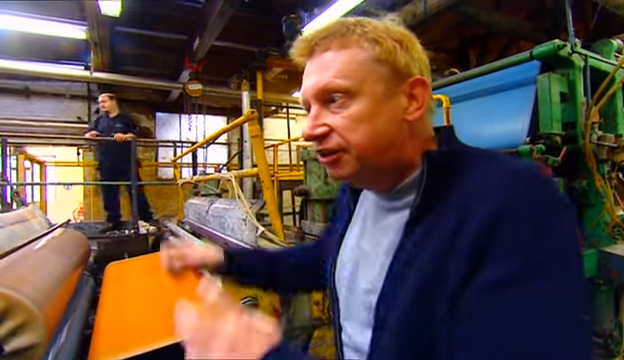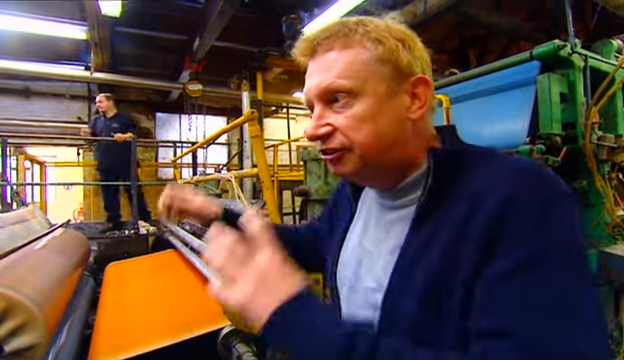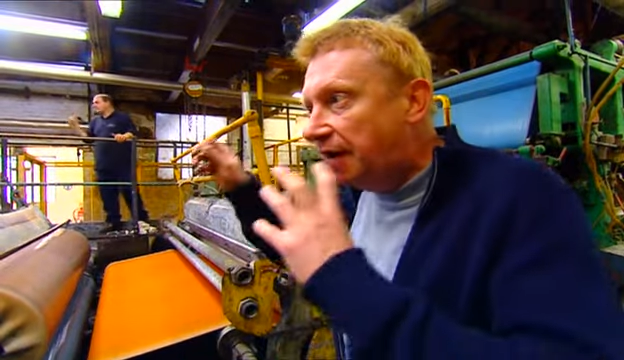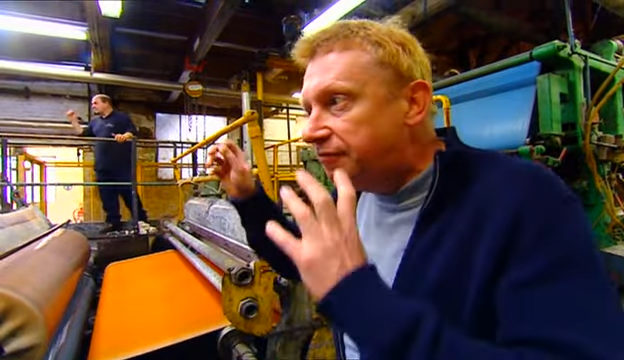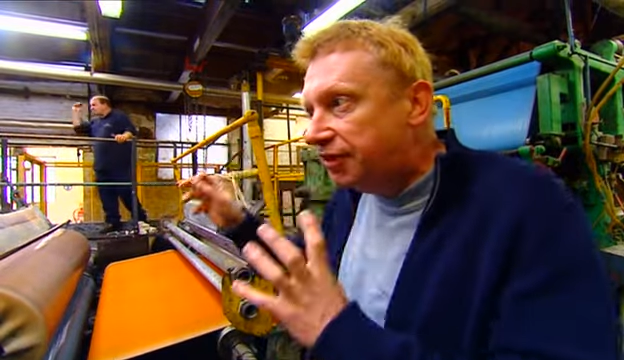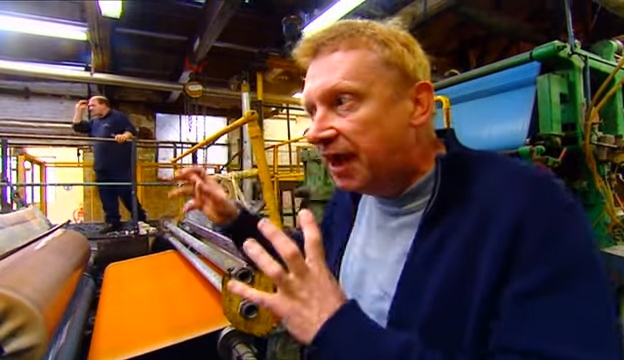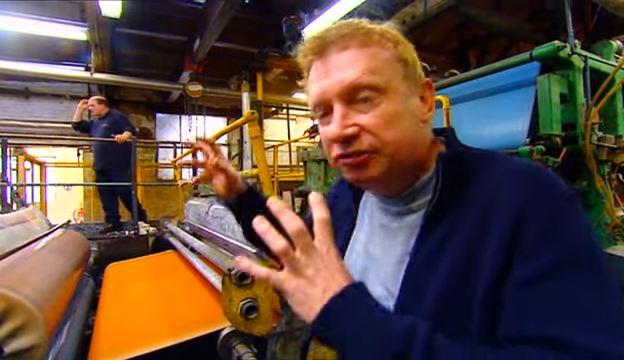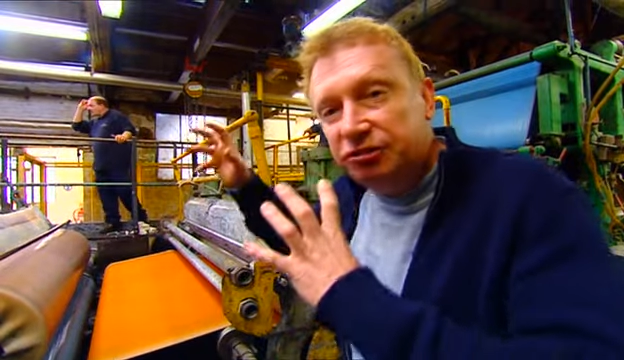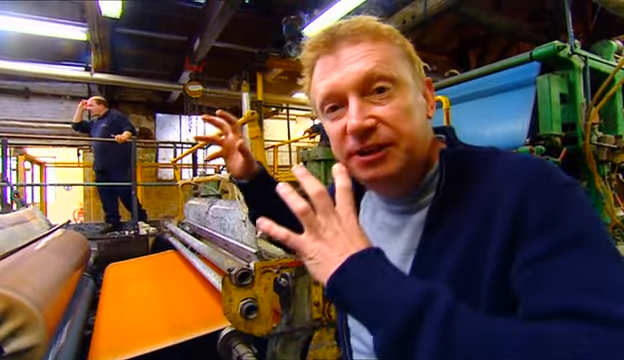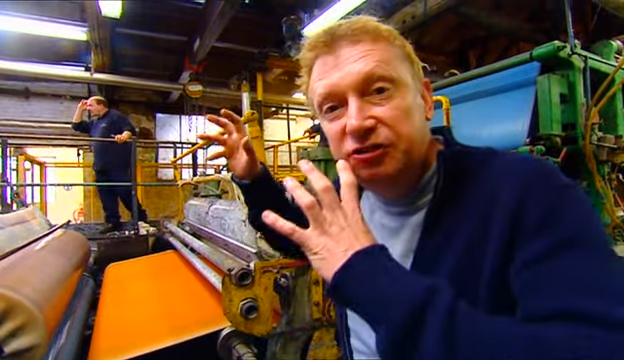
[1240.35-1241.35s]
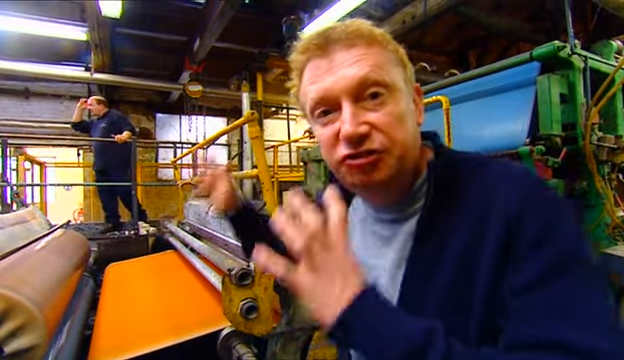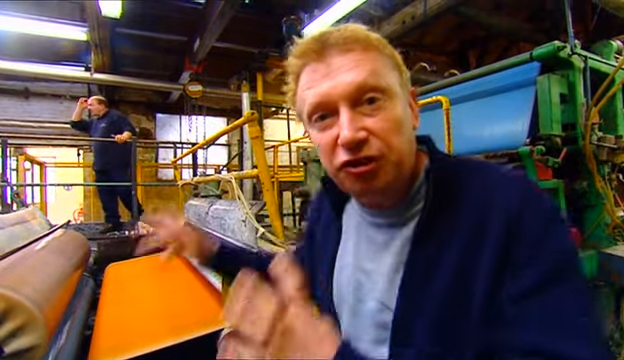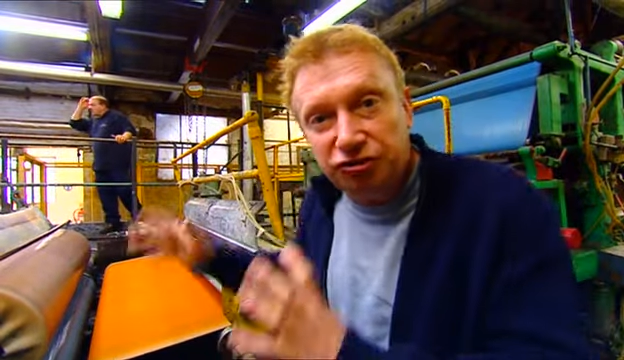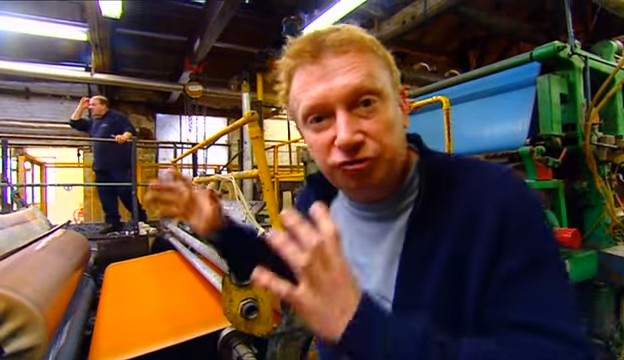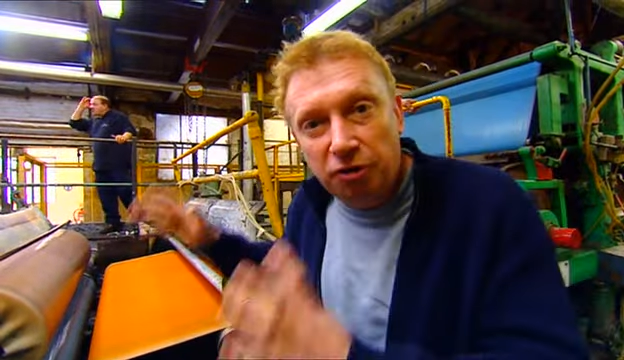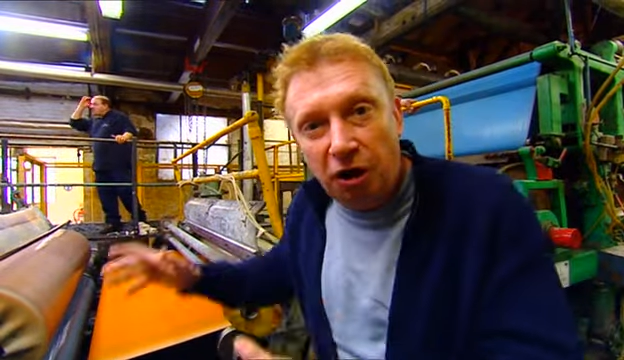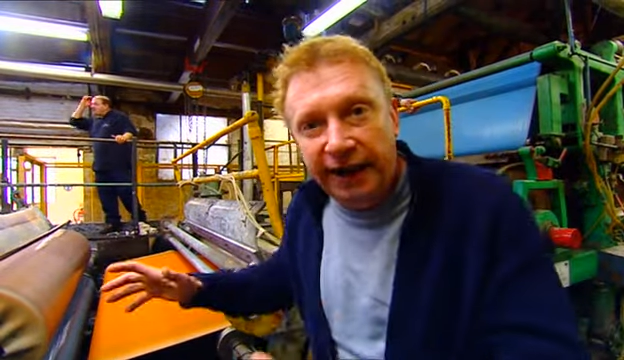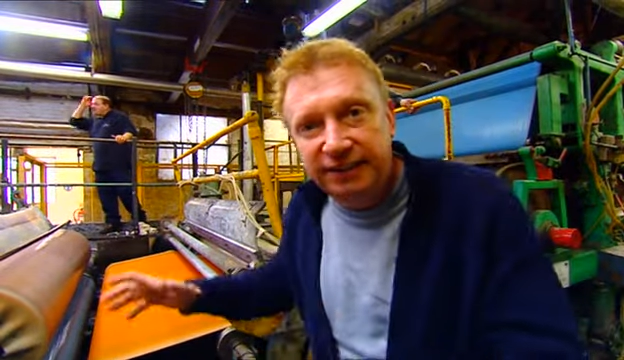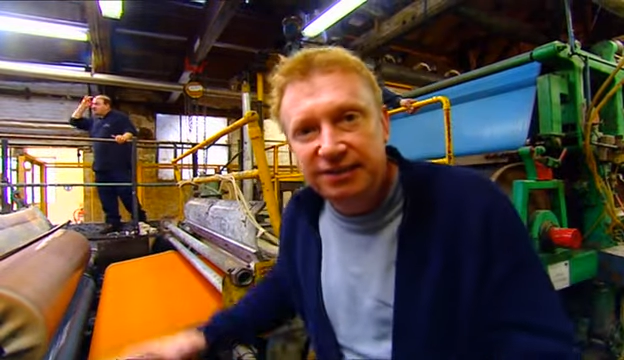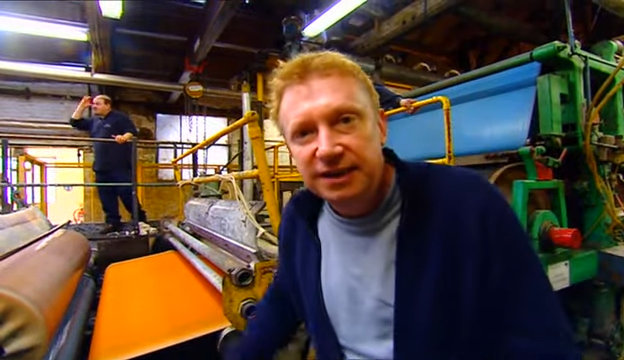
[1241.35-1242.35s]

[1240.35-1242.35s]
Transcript: so everything has to be just right.